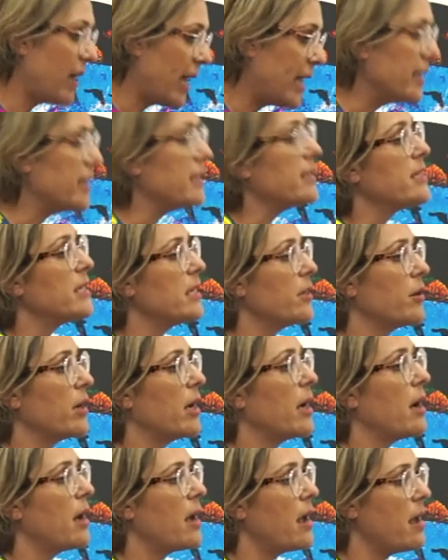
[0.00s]
invading
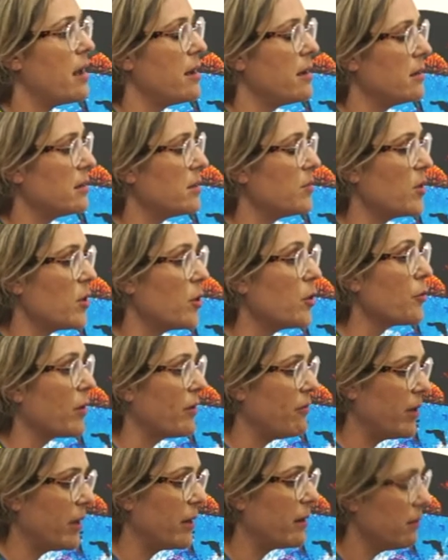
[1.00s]
Syria and some of
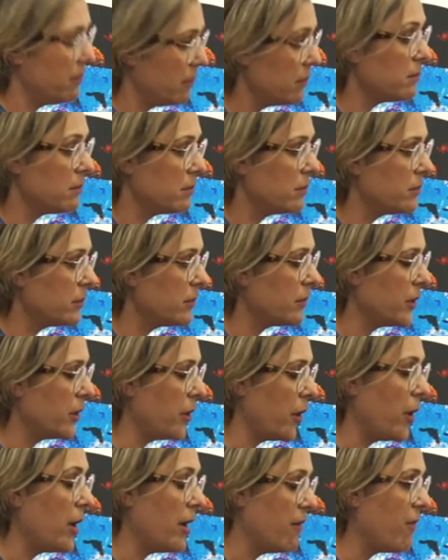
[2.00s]
the horrific,
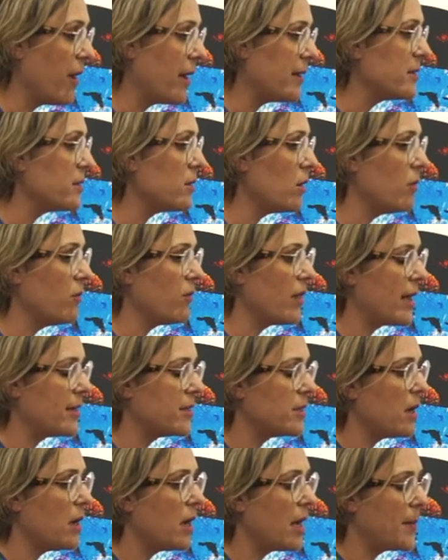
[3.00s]
you know, events
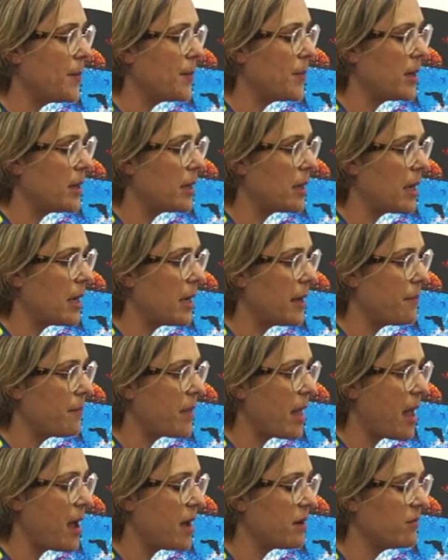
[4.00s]
of that time. But
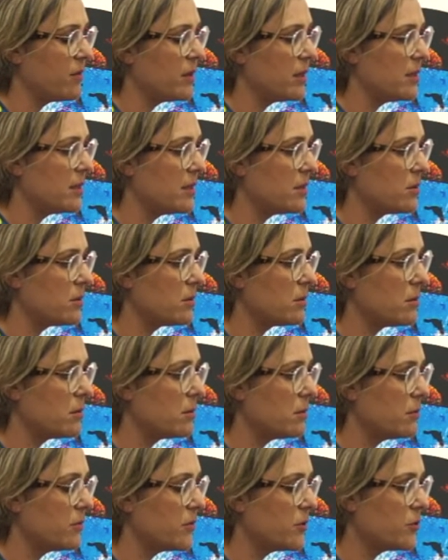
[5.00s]
out of this
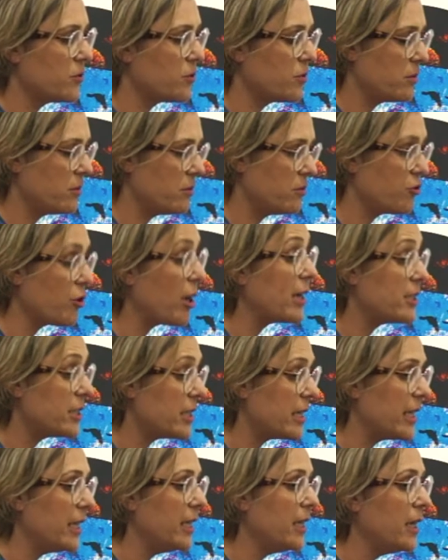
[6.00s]

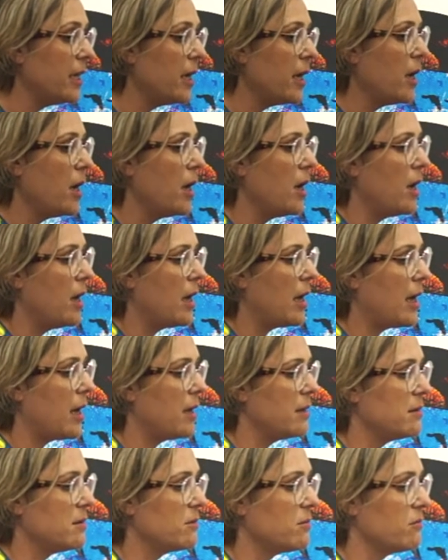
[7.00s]
tragedy
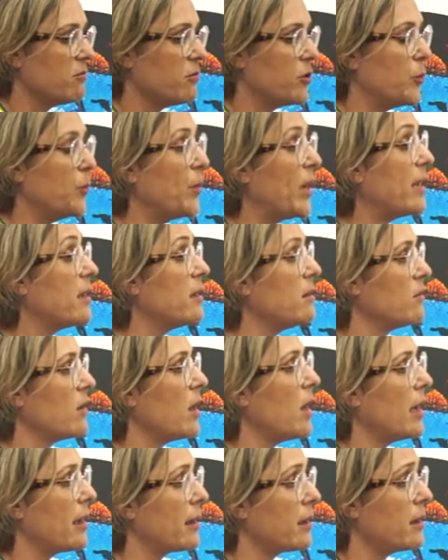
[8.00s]
is a real
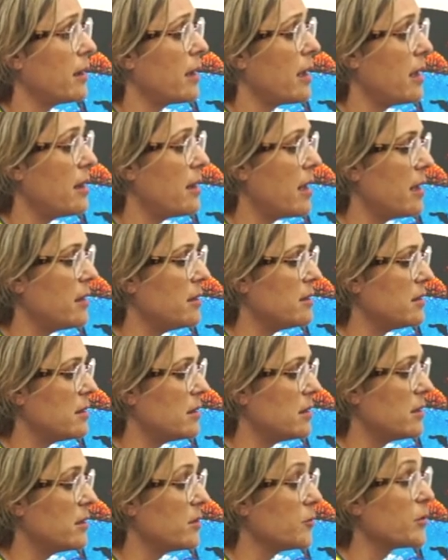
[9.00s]
beacon of light, and
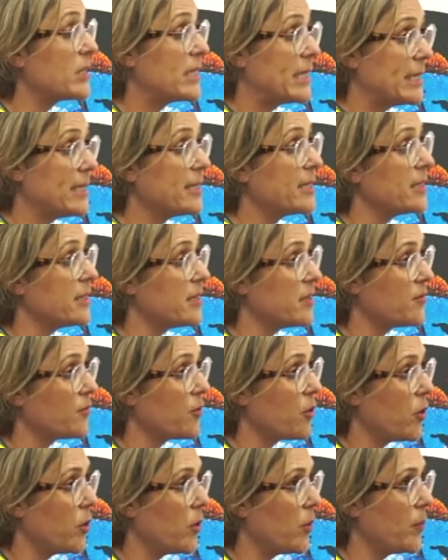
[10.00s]
that is the
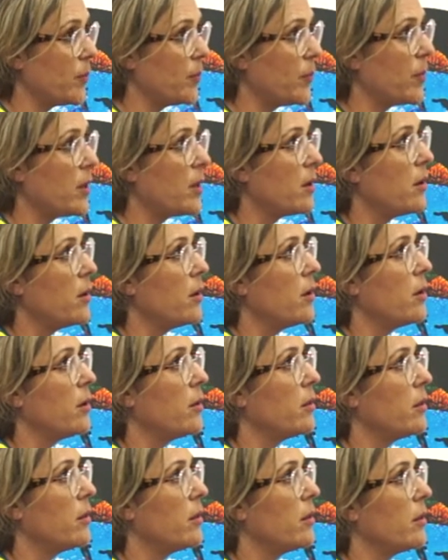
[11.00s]
resistance from
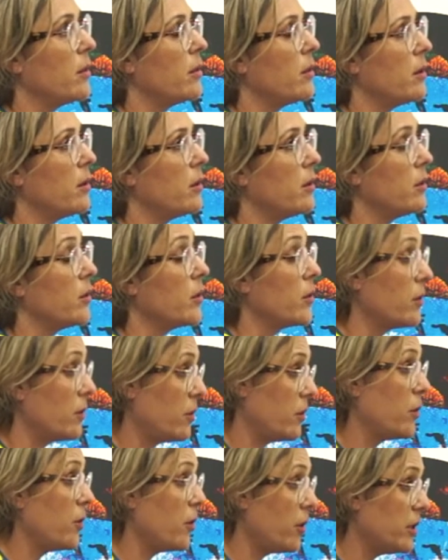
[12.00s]

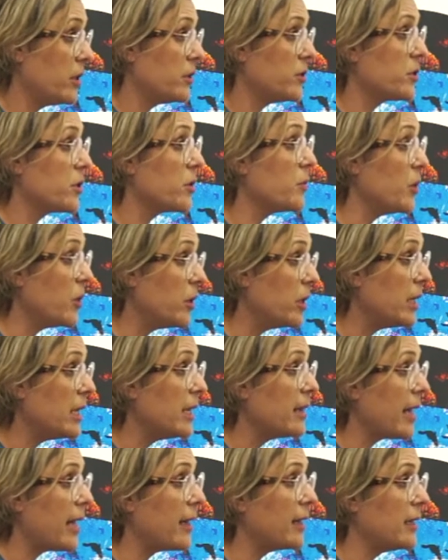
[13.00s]
the Kurdish
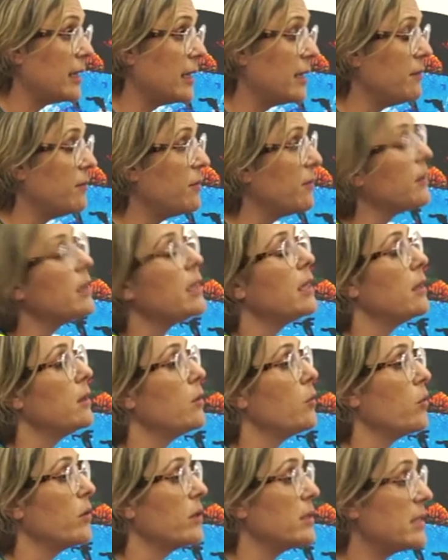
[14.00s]
community that live
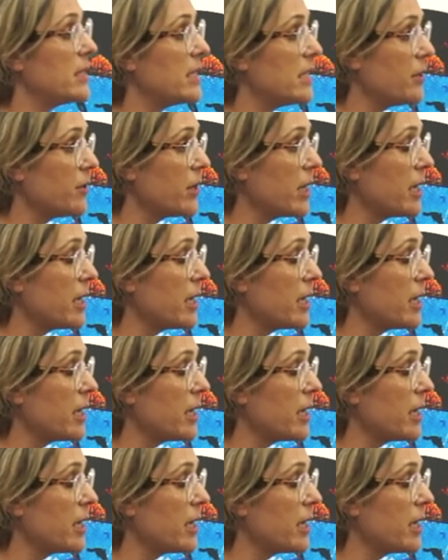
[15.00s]
in northern